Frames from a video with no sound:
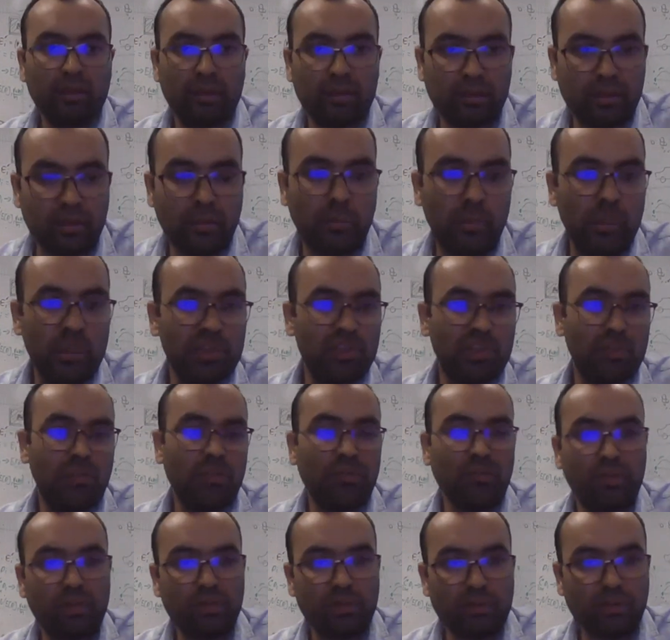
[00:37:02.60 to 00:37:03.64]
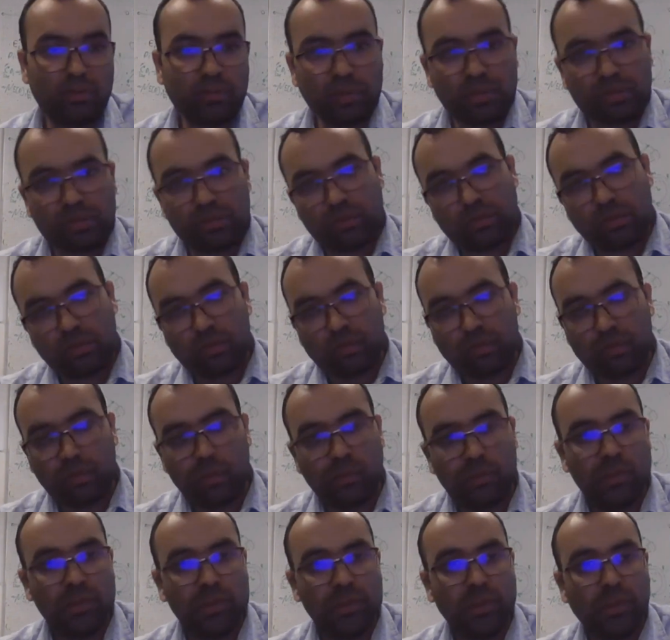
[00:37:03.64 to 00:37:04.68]
determination of
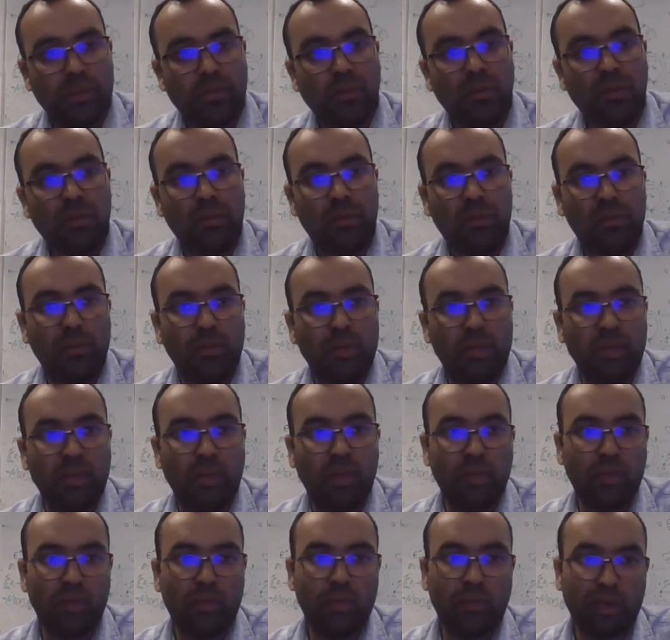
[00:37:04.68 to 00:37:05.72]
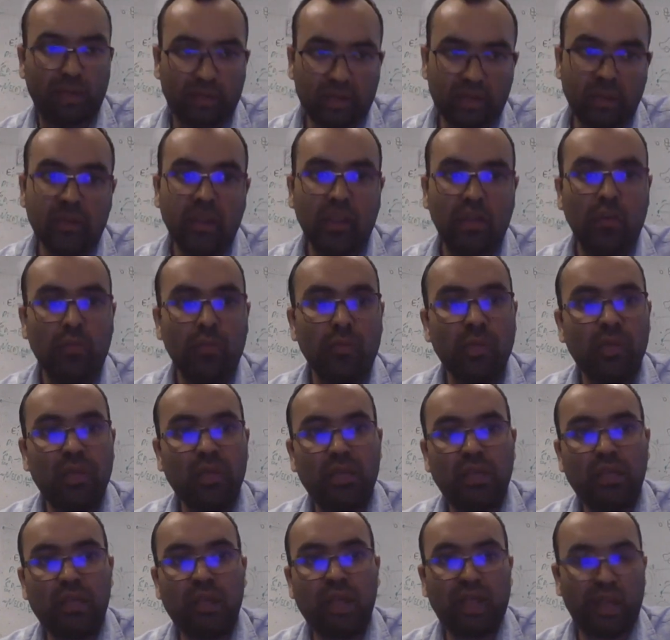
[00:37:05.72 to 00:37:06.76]
coefficient between our predicted canopy
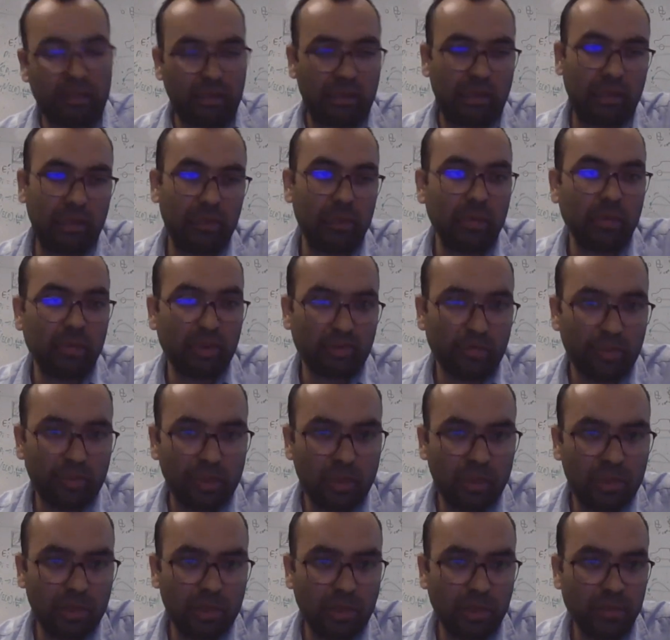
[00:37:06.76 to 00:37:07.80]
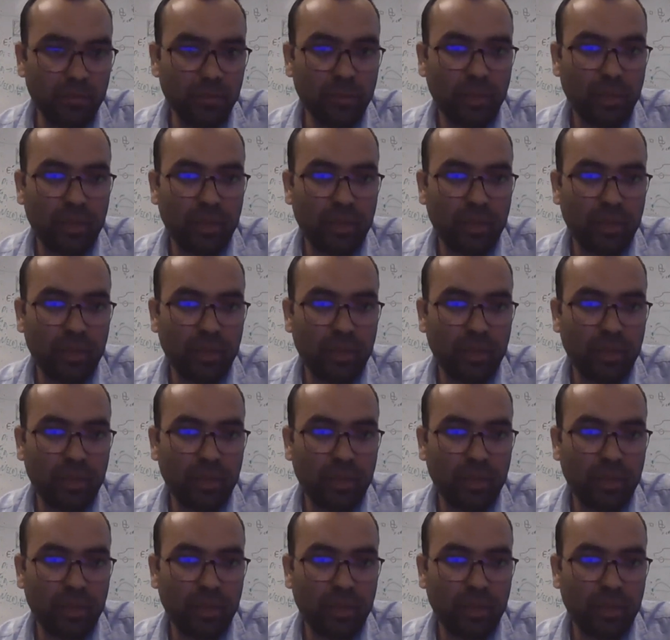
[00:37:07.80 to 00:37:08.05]
area and the label canopy area,